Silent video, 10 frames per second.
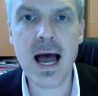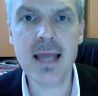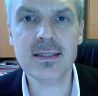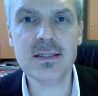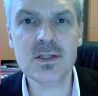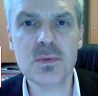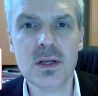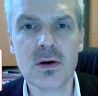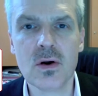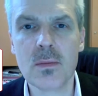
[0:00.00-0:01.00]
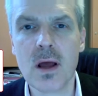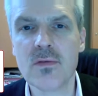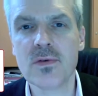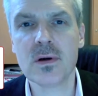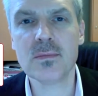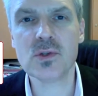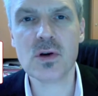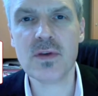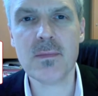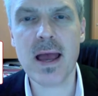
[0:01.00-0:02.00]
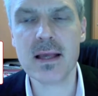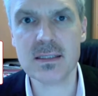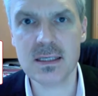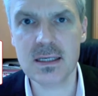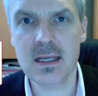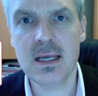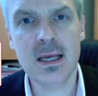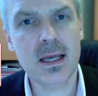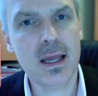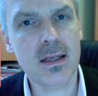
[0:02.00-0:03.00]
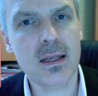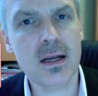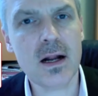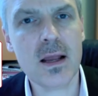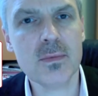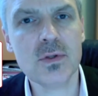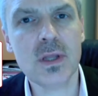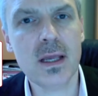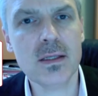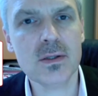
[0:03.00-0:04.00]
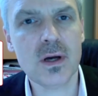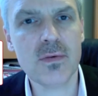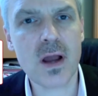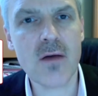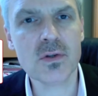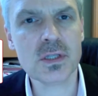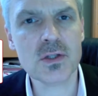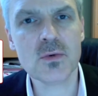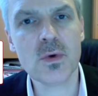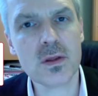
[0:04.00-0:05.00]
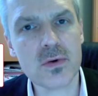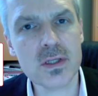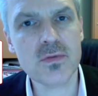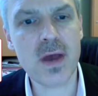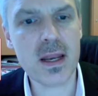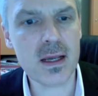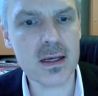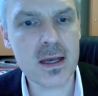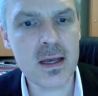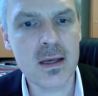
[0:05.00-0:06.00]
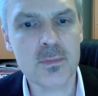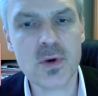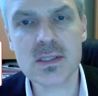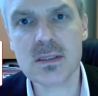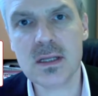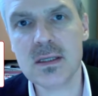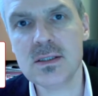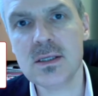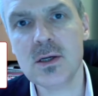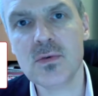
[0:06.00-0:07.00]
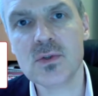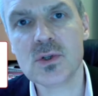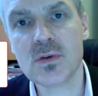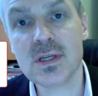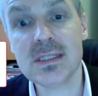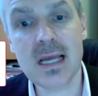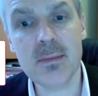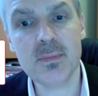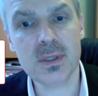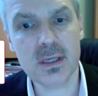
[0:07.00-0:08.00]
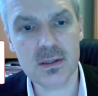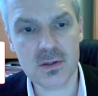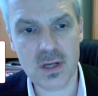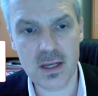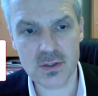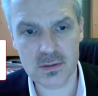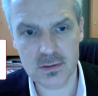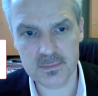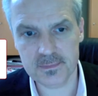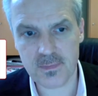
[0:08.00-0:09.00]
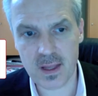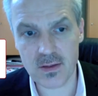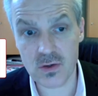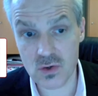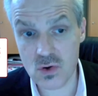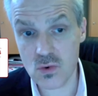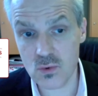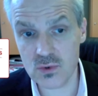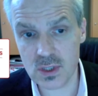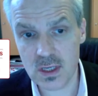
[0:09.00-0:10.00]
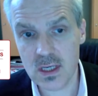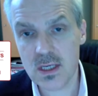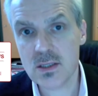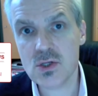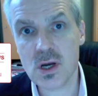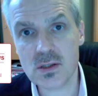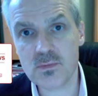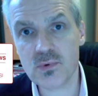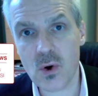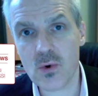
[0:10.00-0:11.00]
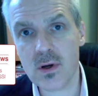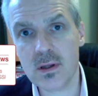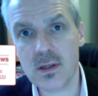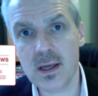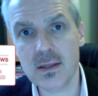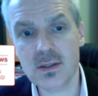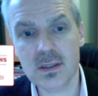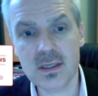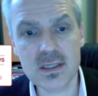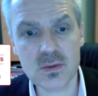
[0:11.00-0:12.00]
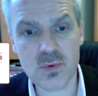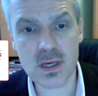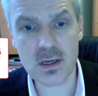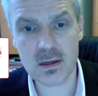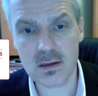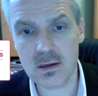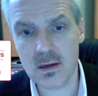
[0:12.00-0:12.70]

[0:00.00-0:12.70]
Hi, this is Peter Orban from Survey Magazine, and here I am today to have a conversation with Chris Fanning, President and CEO of Survey Sampling International. The news just broke that this week,